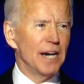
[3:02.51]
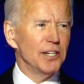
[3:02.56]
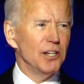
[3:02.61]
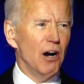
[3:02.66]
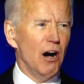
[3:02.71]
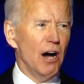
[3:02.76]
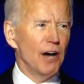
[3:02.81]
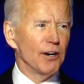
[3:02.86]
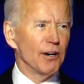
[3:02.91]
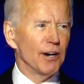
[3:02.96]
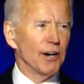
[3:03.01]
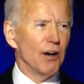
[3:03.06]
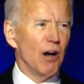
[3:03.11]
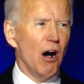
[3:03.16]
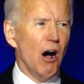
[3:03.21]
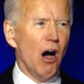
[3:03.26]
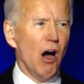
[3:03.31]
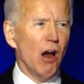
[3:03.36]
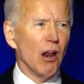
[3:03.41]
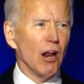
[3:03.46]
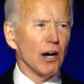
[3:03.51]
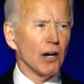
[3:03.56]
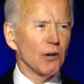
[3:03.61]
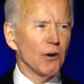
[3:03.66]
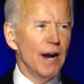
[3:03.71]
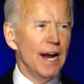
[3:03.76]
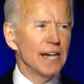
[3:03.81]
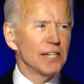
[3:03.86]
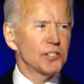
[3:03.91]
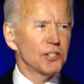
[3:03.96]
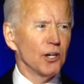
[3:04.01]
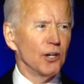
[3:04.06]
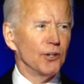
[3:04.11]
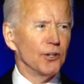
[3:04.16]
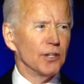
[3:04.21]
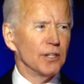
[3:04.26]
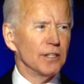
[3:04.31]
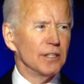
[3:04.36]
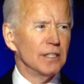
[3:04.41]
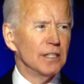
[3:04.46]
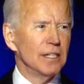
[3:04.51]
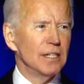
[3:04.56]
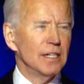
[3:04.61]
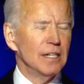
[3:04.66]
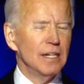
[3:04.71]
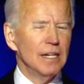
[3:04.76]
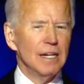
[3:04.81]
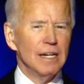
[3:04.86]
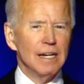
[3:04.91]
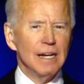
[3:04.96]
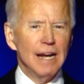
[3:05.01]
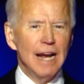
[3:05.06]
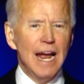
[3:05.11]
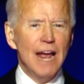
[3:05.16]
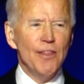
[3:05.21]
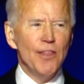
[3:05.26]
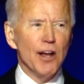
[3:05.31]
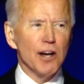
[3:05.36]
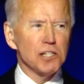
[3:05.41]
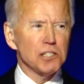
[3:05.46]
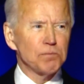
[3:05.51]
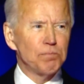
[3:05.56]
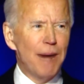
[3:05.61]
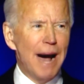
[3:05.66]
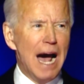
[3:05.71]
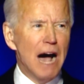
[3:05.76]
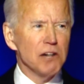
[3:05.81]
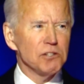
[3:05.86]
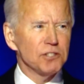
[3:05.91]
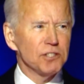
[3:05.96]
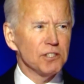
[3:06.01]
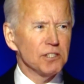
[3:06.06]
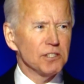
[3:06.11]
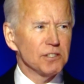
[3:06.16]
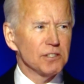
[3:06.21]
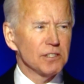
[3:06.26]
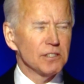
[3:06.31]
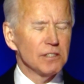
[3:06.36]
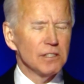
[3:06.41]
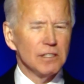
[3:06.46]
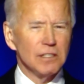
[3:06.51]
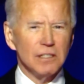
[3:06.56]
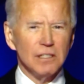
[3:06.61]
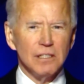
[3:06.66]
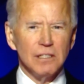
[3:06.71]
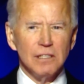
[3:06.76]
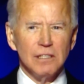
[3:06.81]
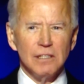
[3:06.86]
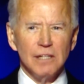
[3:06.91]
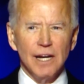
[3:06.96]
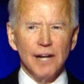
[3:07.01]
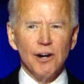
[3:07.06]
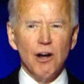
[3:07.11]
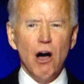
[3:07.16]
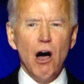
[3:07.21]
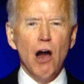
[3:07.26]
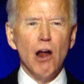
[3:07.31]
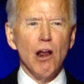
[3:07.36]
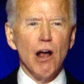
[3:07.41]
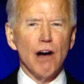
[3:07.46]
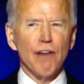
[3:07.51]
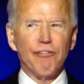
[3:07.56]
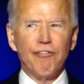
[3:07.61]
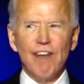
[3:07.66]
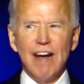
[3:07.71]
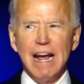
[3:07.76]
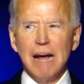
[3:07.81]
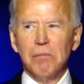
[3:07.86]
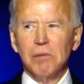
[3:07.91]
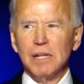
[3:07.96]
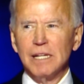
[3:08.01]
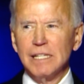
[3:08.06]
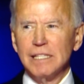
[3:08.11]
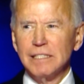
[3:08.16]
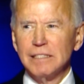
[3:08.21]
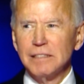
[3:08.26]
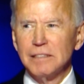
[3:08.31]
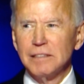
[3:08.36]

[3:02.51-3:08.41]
my daughter, and all our grandchildren and their spouses and all our family.